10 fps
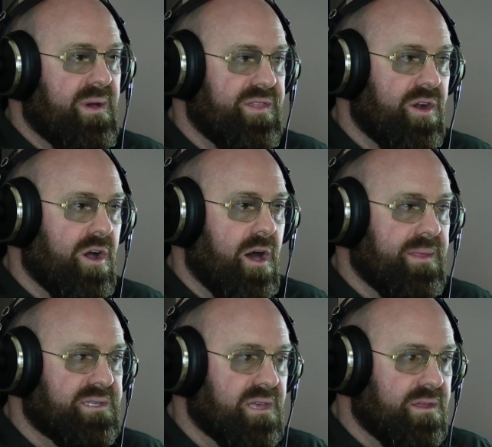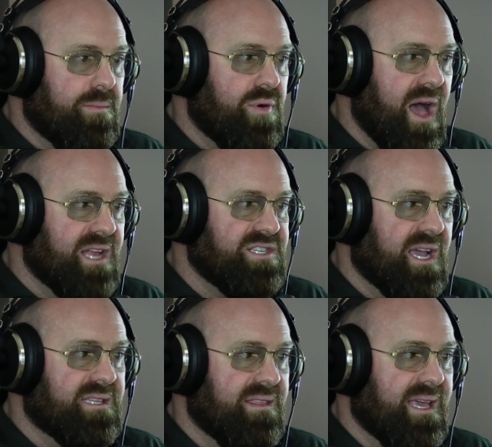But they're on this other
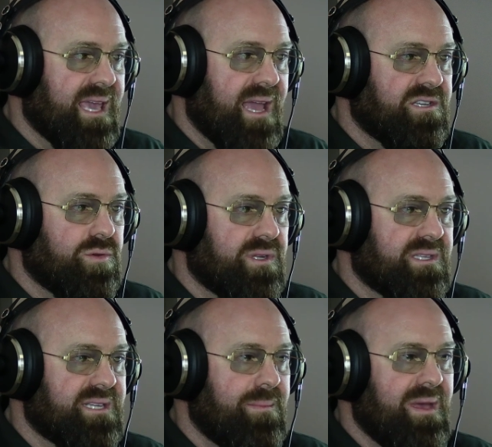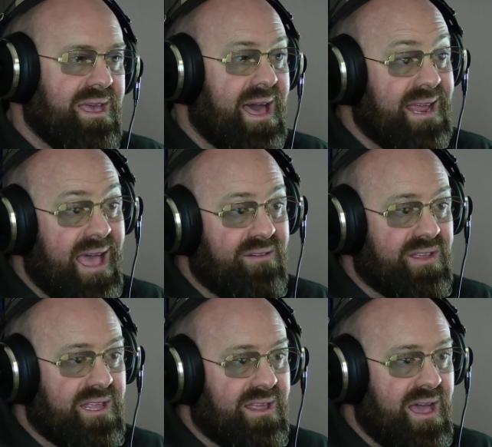project and they can't do it at this time. I didn't have
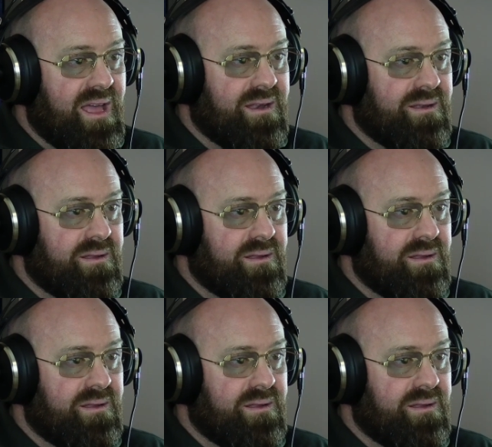any of that.